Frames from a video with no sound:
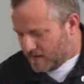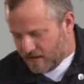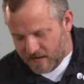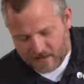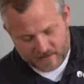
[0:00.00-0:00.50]

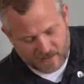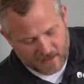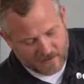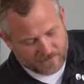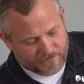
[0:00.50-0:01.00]
And
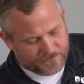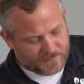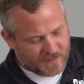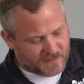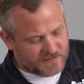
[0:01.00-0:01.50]

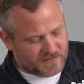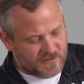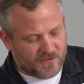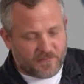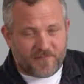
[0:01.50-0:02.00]

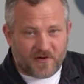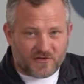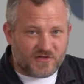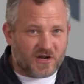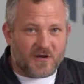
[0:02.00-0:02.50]

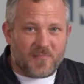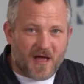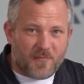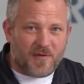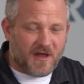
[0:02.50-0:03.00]
first you're going to
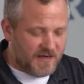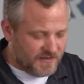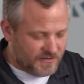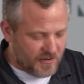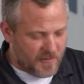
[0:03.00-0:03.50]
palpate and
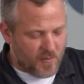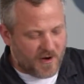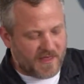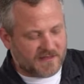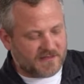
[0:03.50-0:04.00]
determine
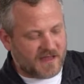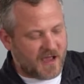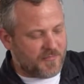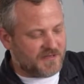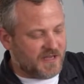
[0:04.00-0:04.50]
where that
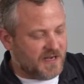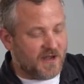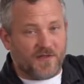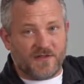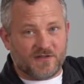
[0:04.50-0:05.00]
scap is
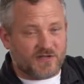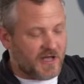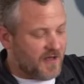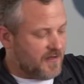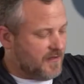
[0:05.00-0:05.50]
hitting on the
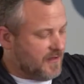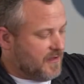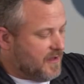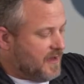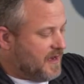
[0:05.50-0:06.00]
shell.
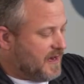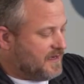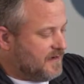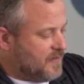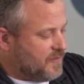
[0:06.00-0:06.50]
And
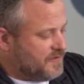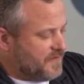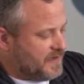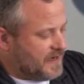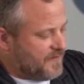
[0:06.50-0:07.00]
once you've
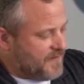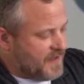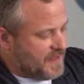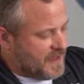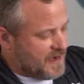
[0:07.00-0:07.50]

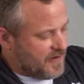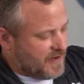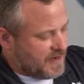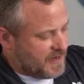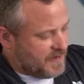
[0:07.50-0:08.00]
identified that
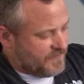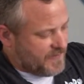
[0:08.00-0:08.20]
area, kind of